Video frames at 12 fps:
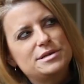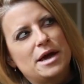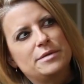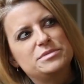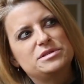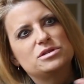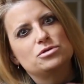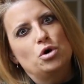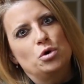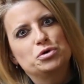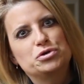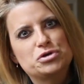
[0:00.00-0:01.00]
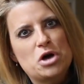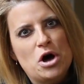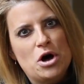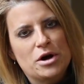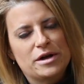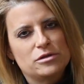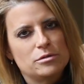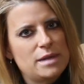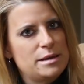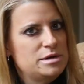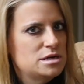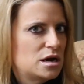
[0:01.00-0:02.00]
times it's an older dog and they're
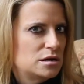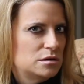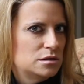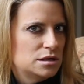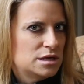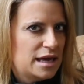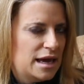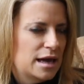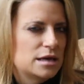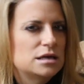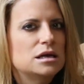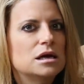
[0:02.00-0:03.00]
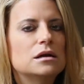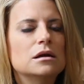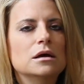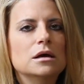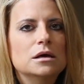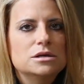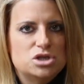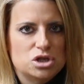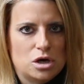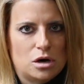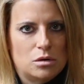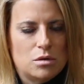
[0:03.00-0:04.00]
maybe not a good candidate to
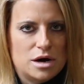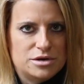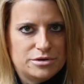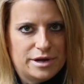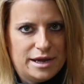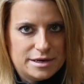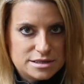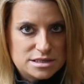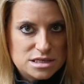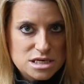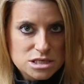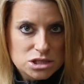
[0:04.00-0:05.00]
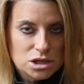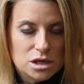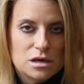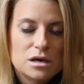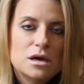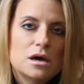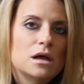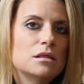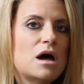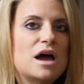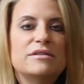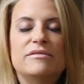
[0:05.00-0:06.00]
go under anesthesia. A
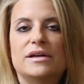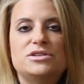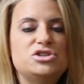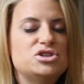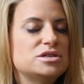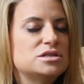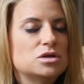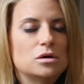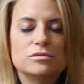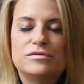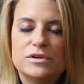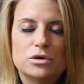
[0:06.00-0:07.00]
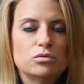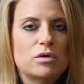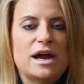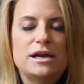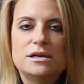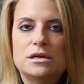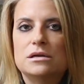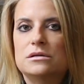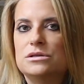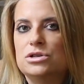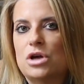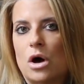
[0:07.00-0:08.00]
lot of vets just don't feel right
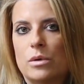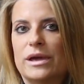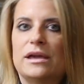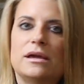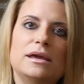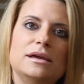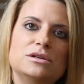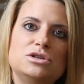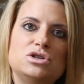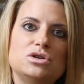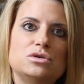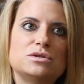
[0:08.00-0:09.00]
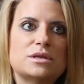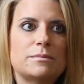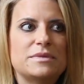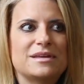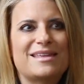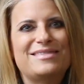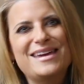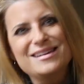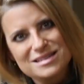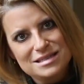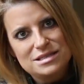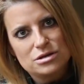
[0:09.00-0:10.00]
going into something that they
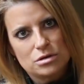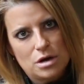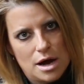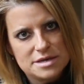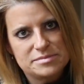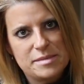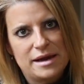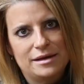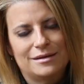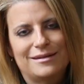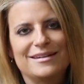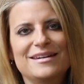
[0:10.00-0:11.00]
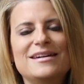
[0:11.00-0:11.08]
consider cosmetic